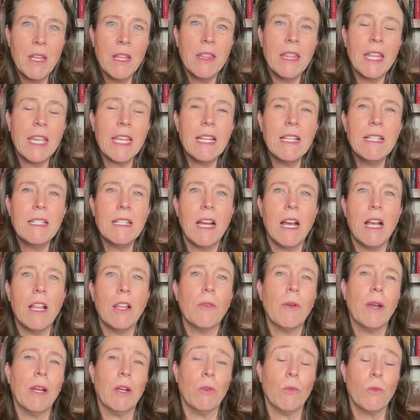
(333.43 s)
They can
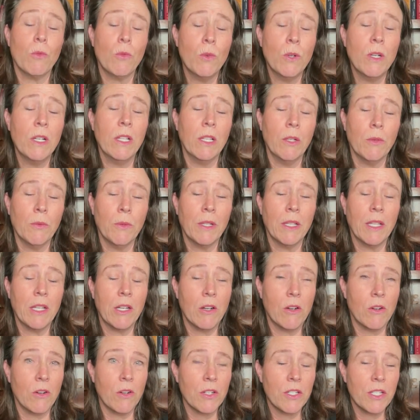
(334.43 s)
tolerate really, really
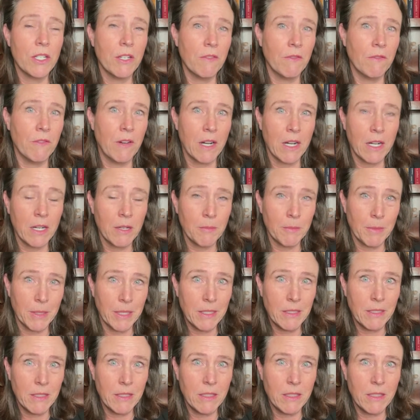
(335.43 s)
harsh
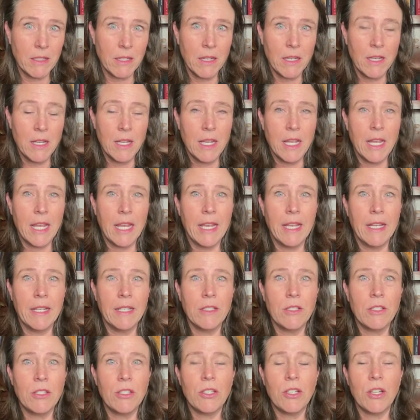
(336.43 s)
environments.
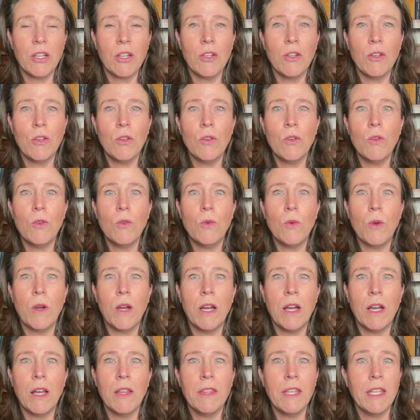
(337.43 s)
And so
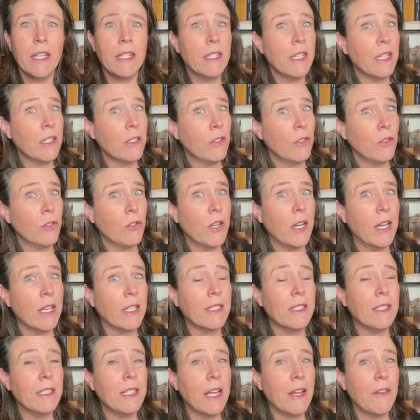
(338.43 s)
the intestinal
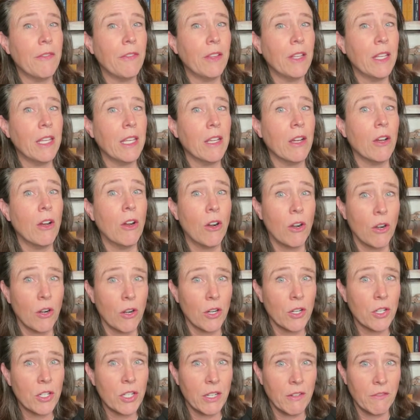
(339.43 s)
tract is definitely a
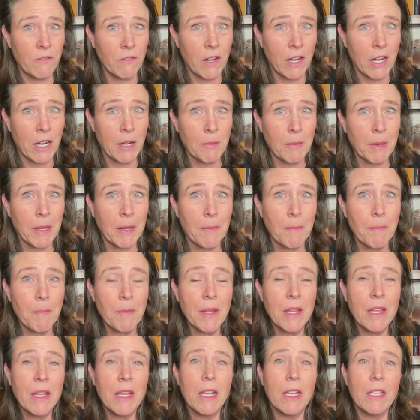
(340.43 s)
harsh environment.
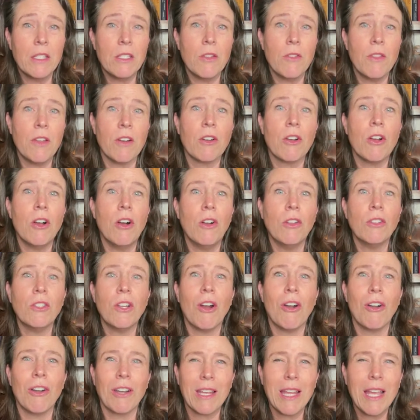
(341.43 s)
And so they're called
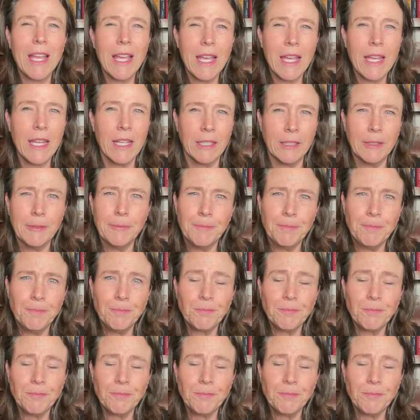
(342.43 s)
archaea.